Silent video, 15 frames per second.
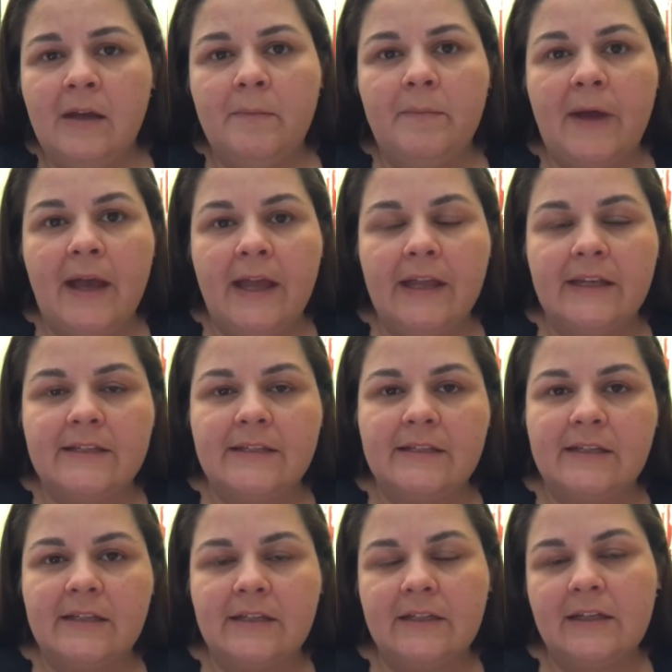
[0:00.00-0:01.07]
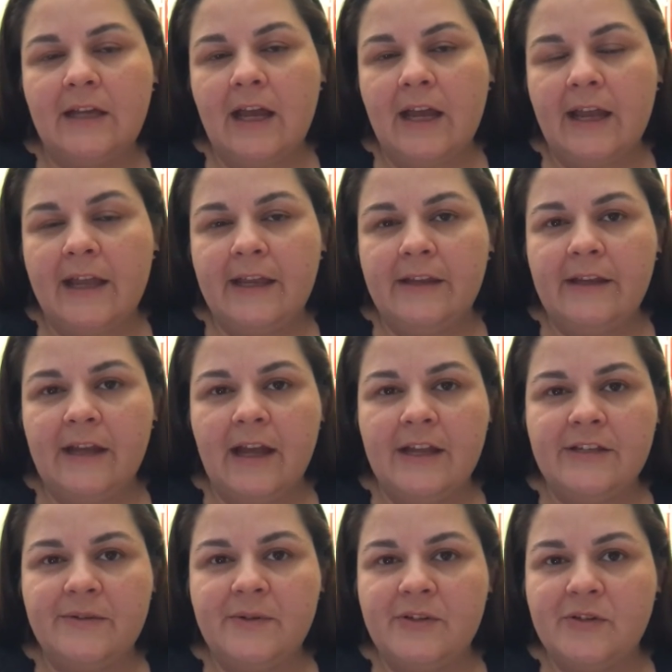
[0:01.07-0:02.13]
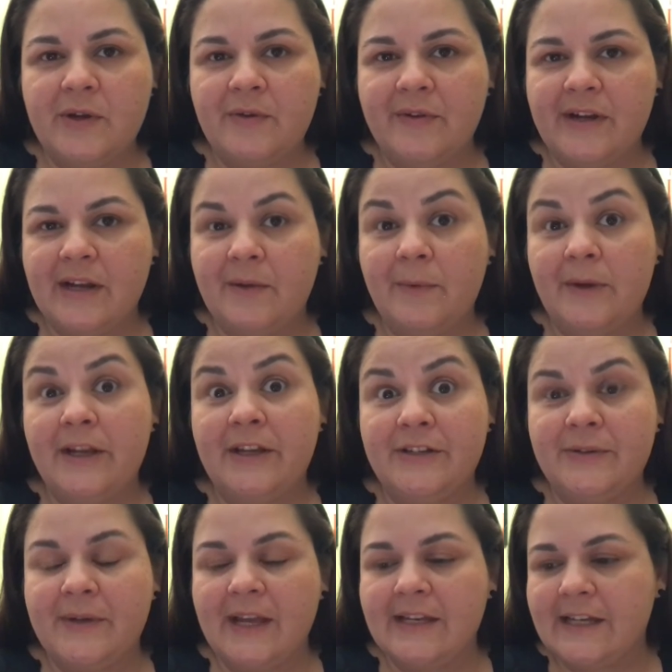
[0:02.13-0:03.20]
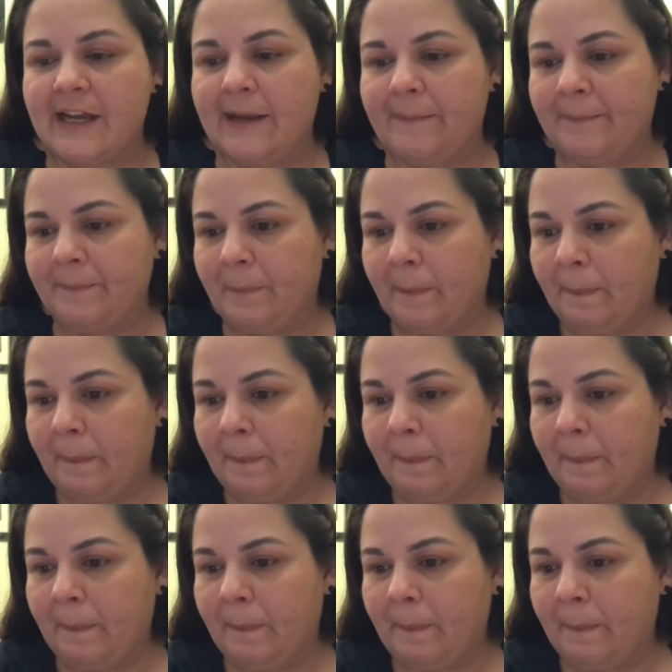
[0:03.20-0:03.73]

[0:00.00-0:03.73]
but I do enjoy reading when I do get time.